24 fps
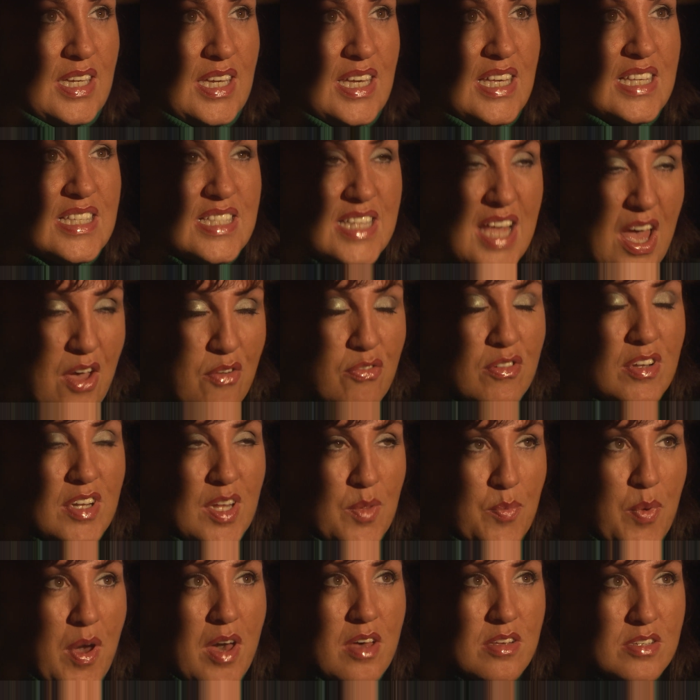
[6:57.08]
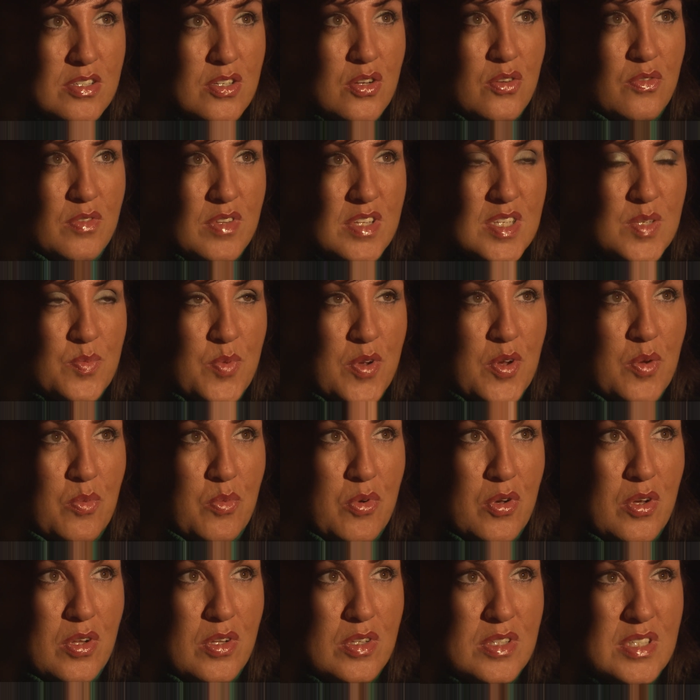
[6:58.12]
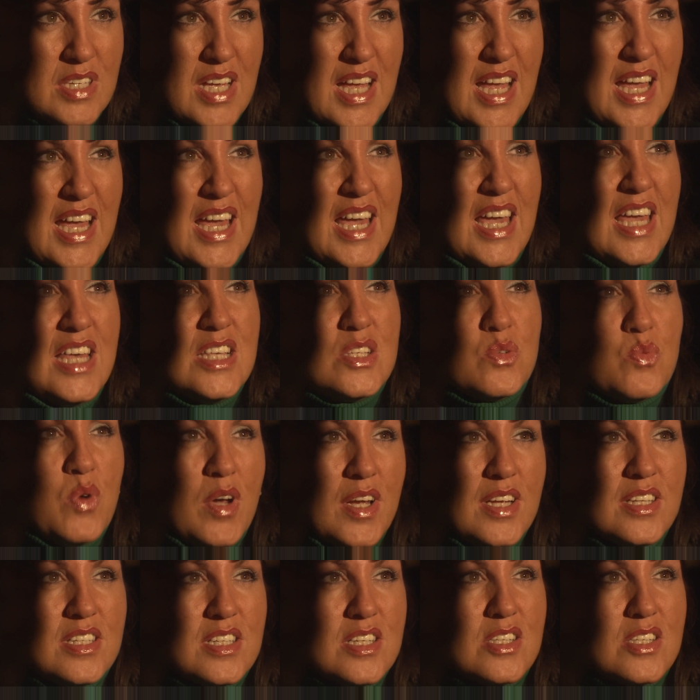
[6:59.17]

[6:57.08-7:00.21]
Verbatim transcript: He's definitely passed over in the spirit world. He's quite